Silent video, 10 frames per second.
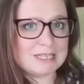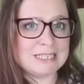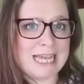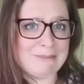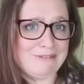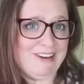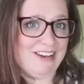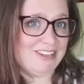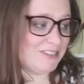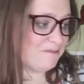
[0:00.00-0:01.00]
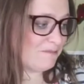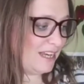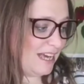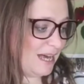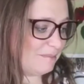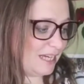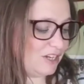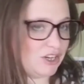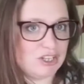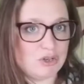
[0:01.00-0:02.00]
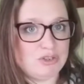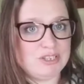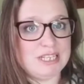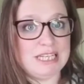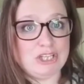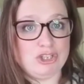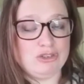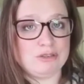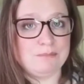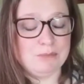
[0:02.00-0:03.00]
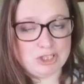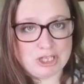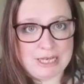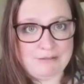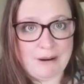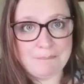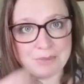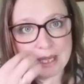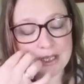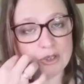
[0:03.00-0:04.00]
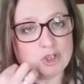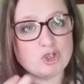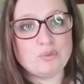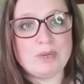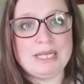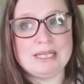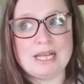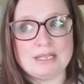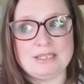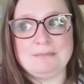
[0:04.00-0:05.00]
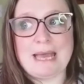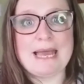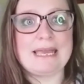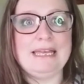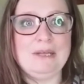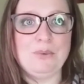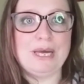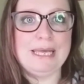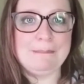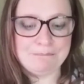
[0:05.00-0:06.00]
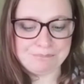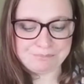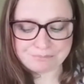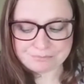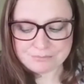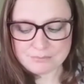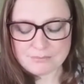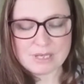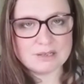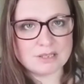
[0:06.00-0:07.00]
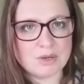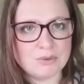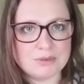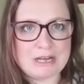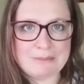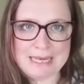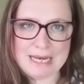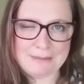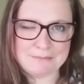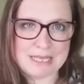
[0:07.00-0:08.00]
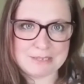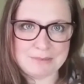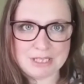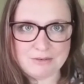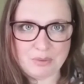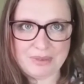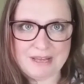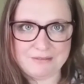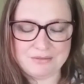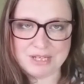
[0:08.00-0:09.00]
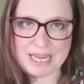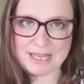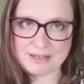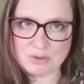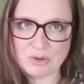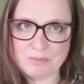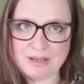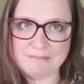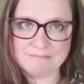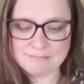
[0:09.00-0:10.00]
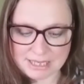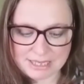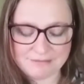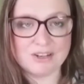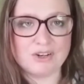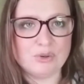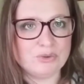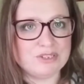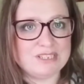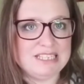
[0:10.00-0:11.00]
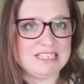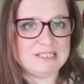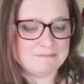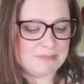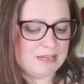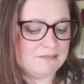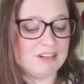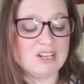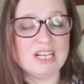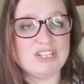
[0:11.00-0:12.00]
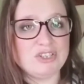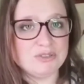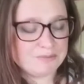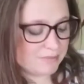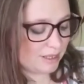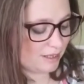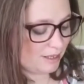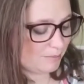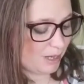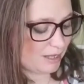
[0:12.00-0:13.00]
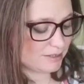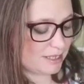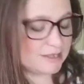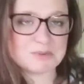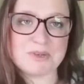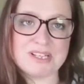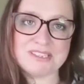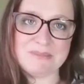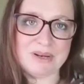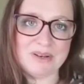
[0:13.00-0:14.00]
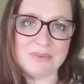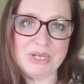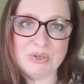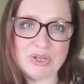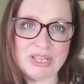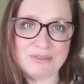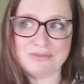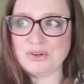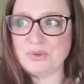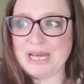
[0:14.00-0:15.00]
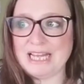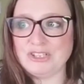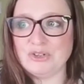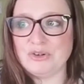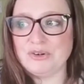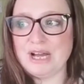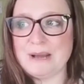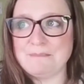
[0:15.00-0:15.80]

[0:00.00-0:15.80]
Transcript: to camouflage, and you can notice any issues much clearer. You should have been cutting back anyway, so there'll be a less material there to get got by any fungal or diseases, fungal issues. But in the spring and summer, when you're looking through and you're